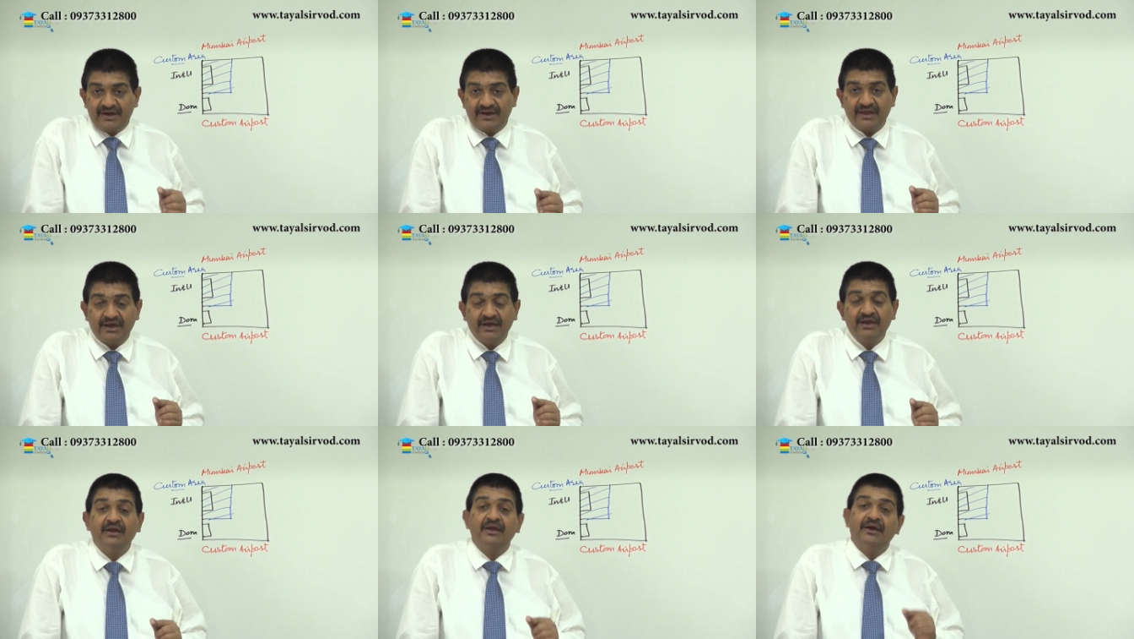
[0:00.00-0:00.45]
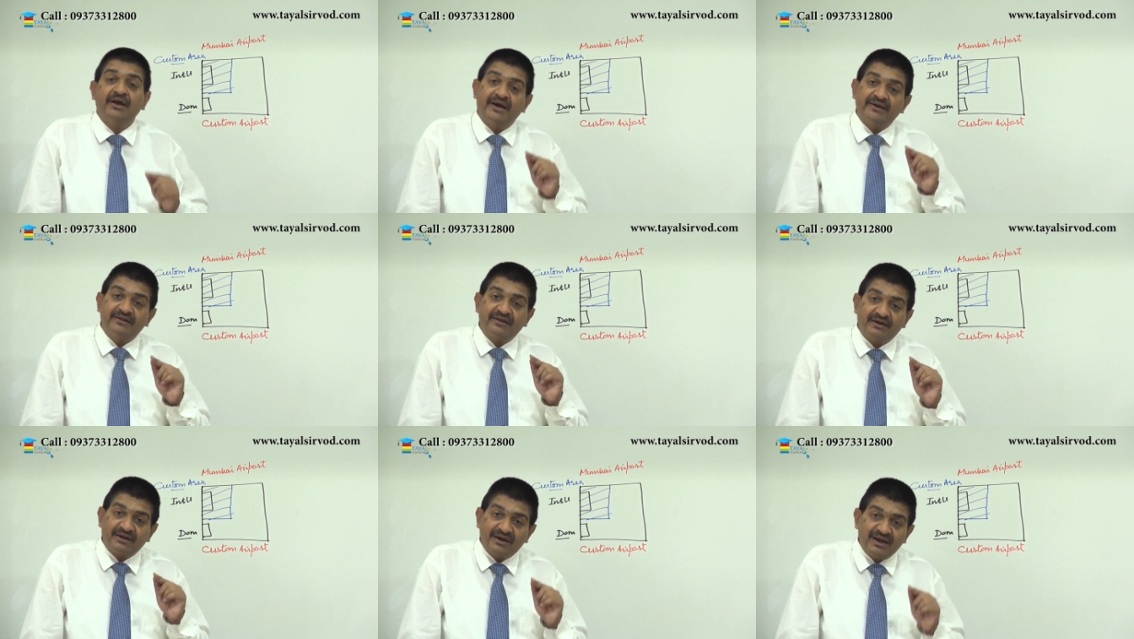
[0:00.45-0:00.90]
area
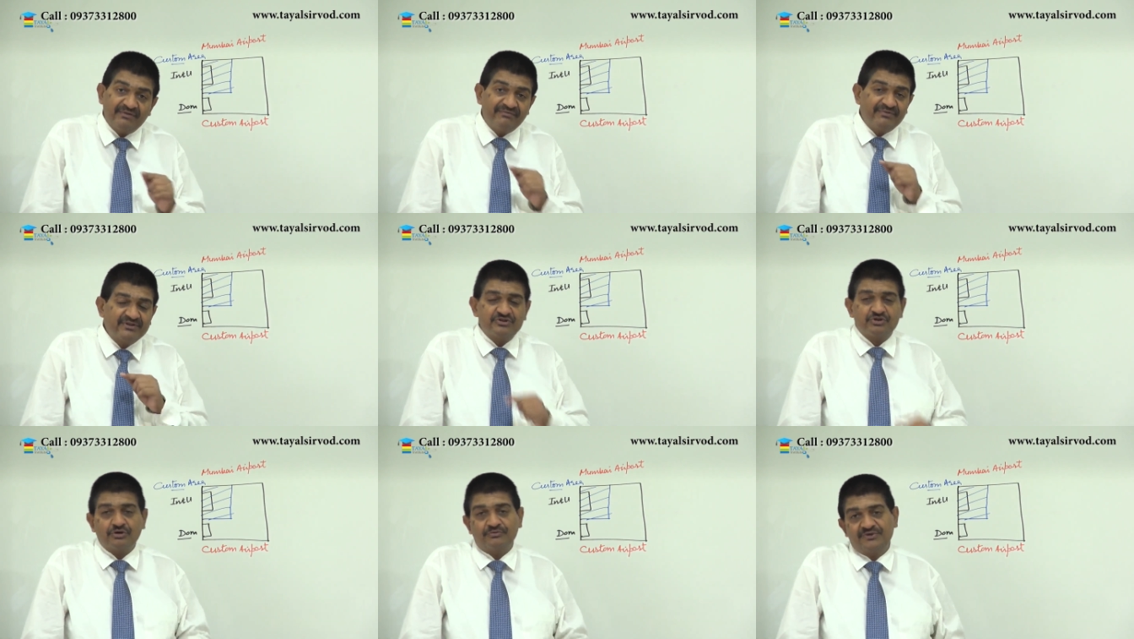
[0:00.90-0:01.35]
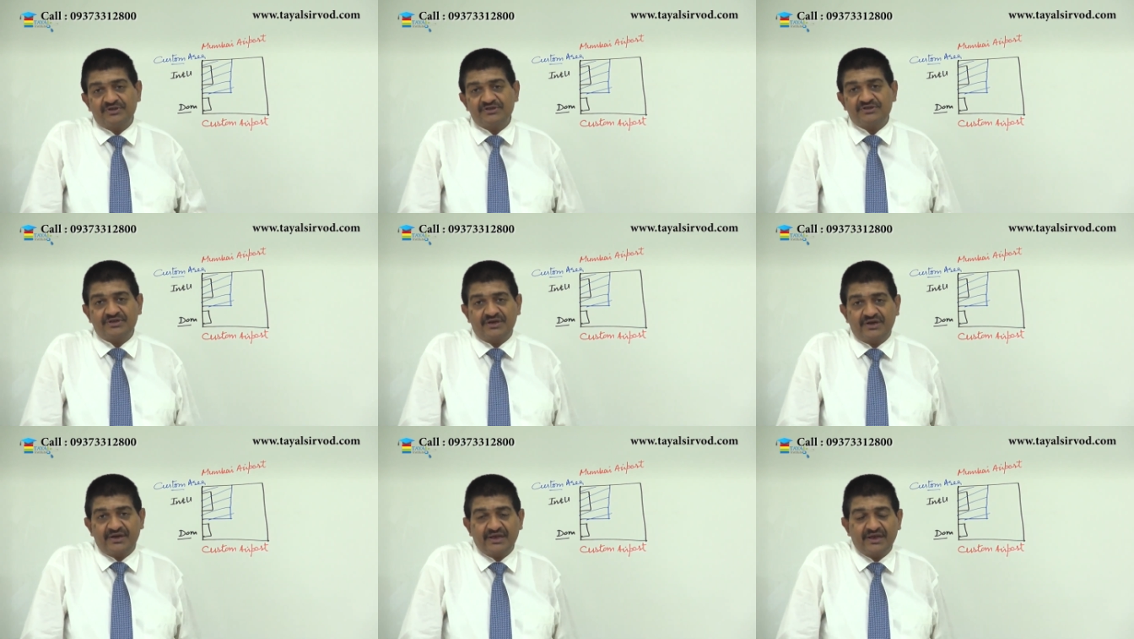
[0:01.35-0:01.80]
and the relevance of
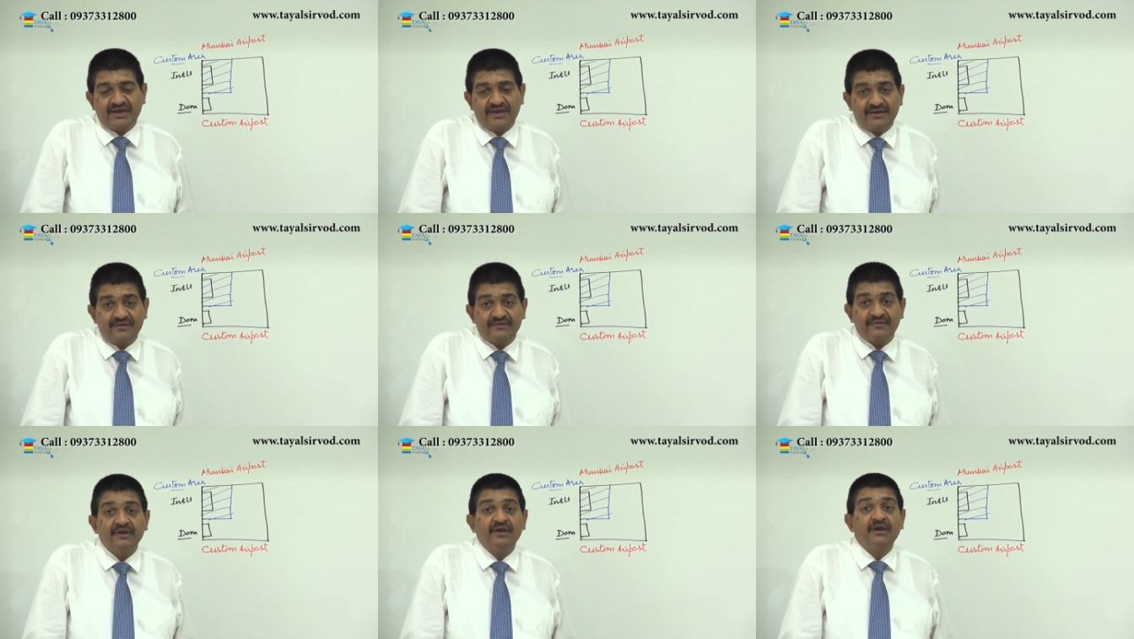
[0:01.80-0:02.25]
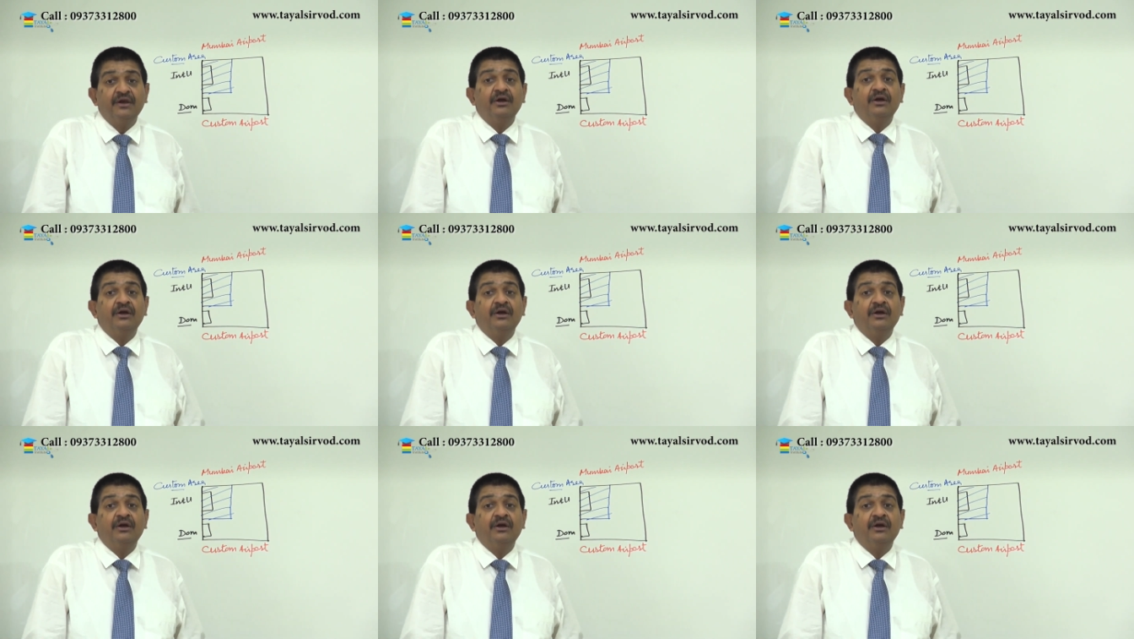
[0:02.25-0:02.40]
this area is